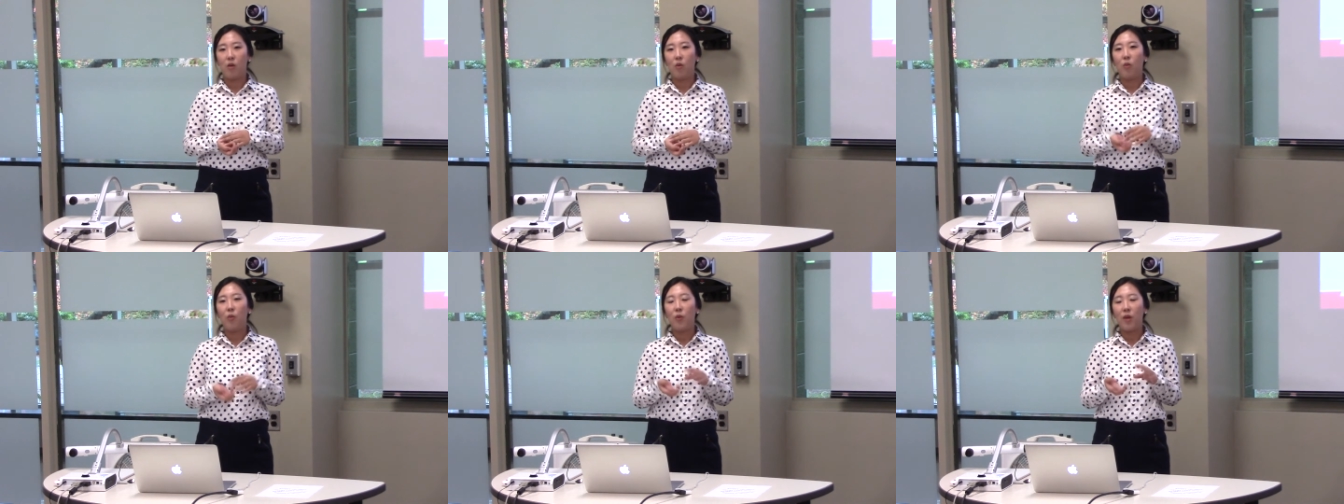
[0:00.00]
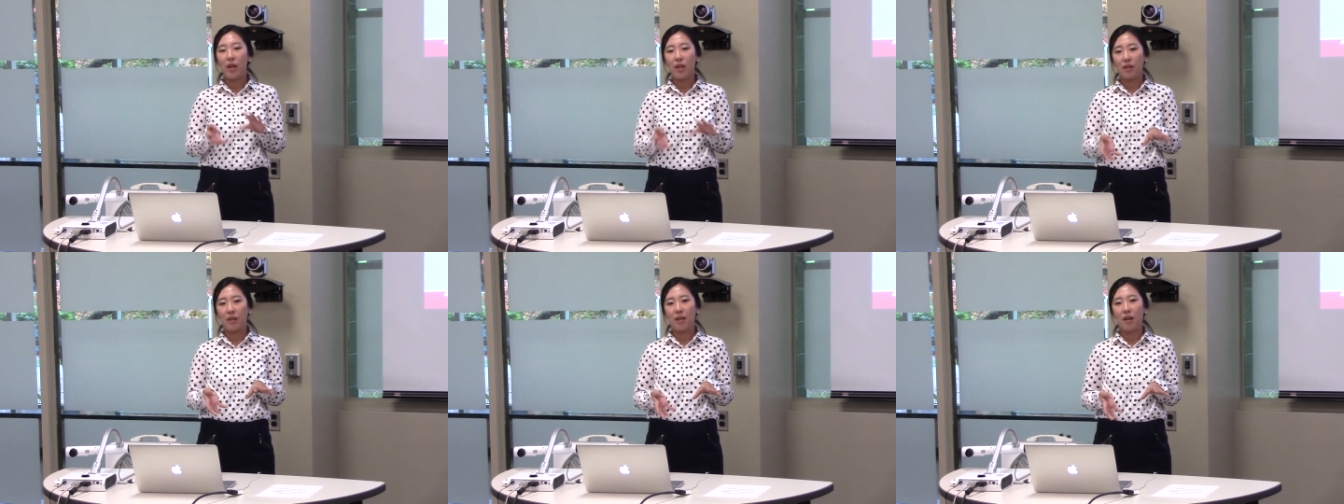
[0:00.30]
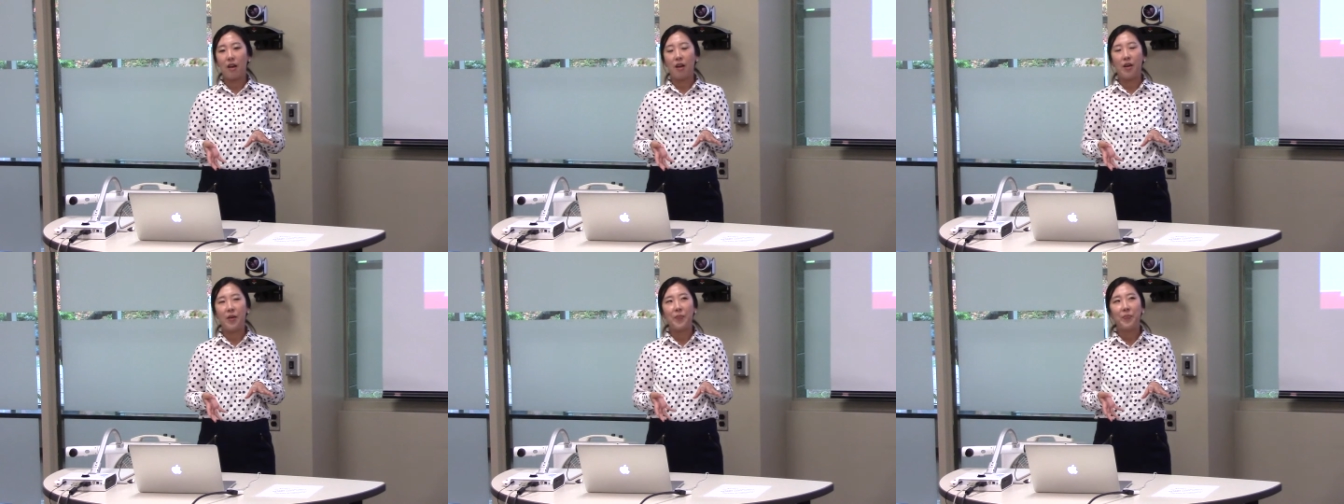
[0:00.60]
with
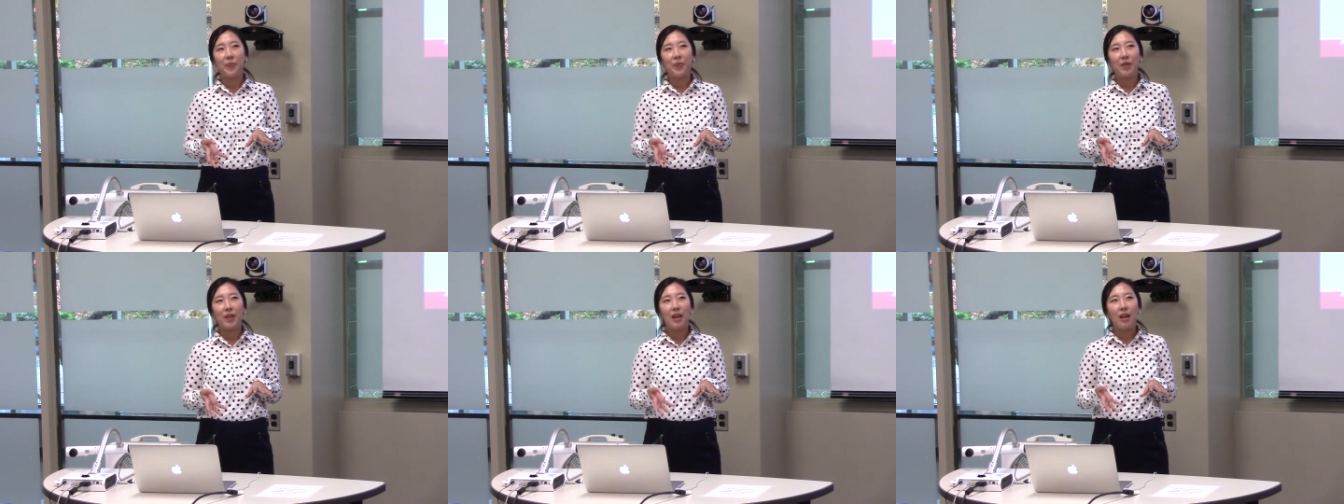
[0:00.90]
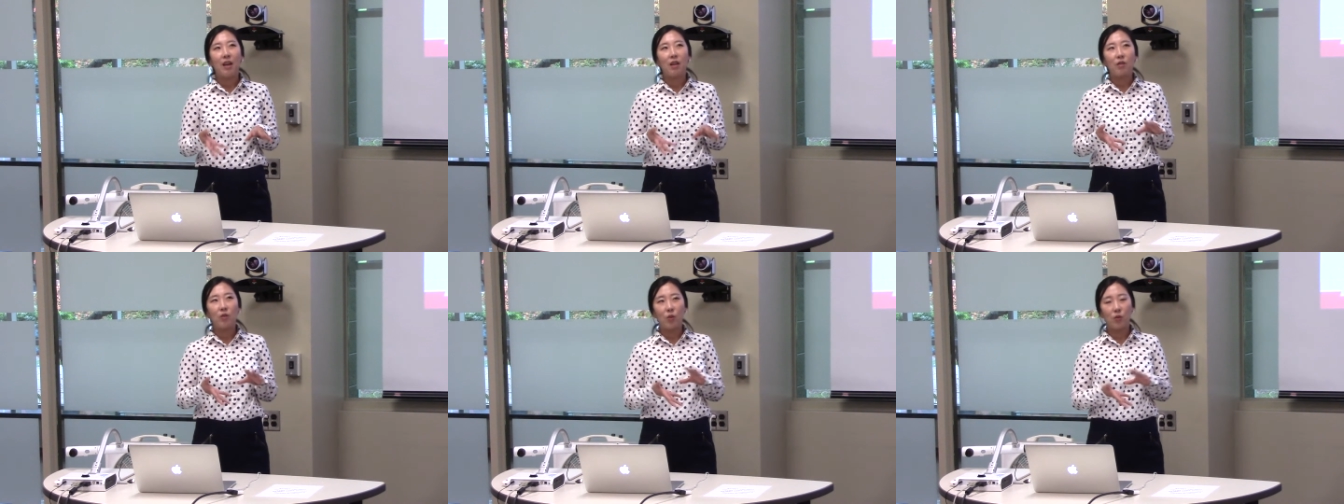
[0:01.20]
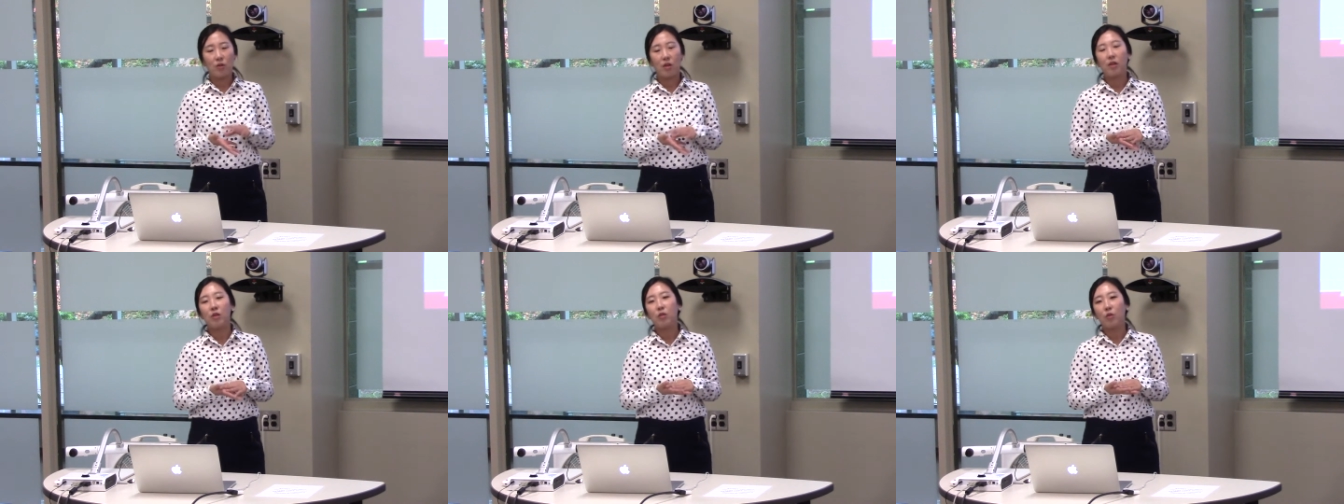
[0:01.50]
the
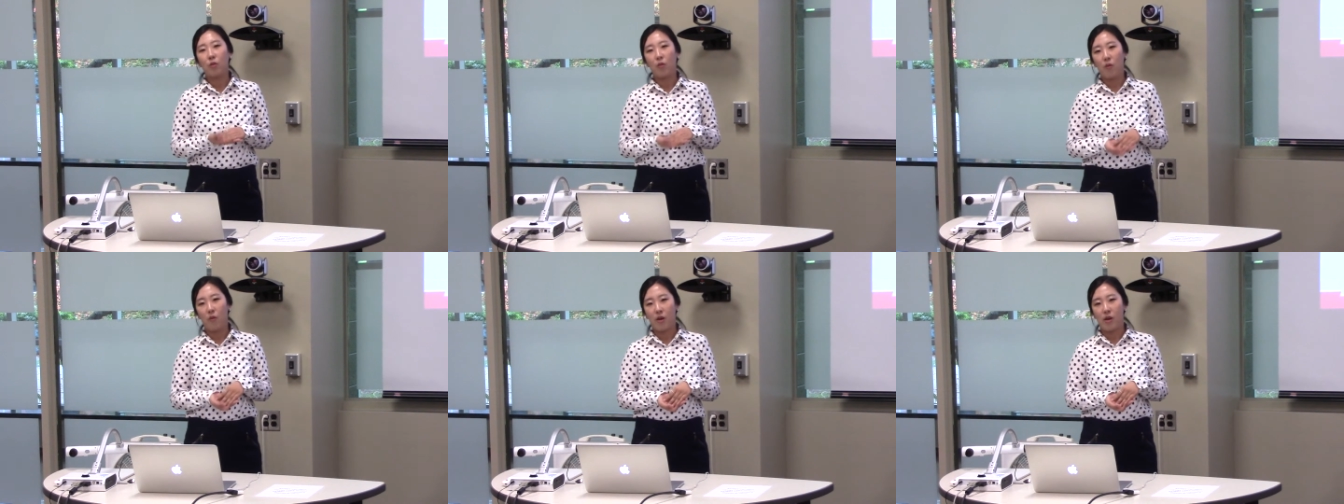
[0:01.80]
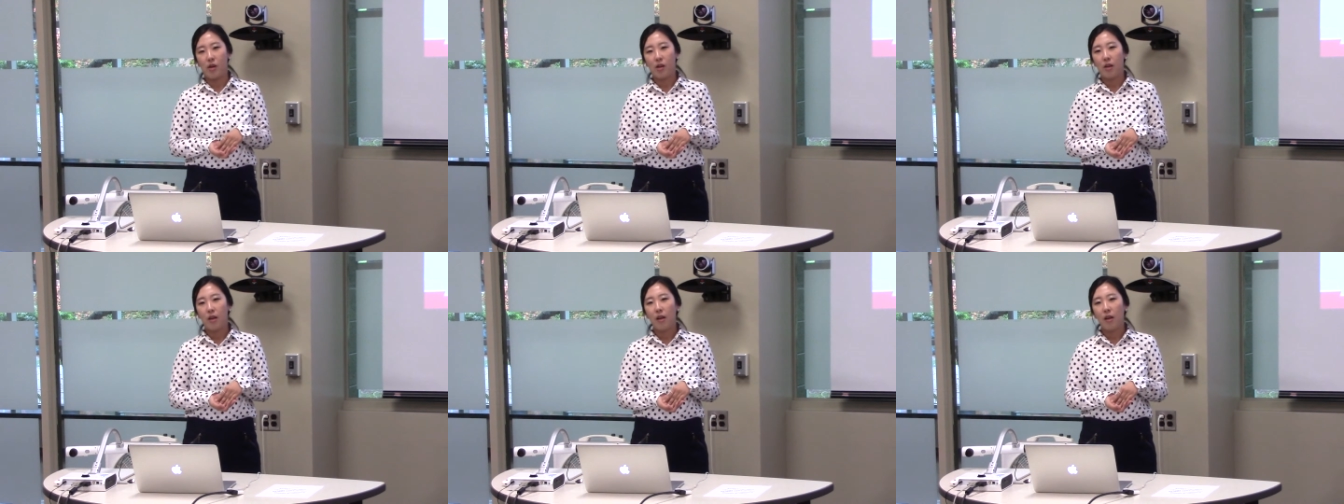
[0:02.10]
total score.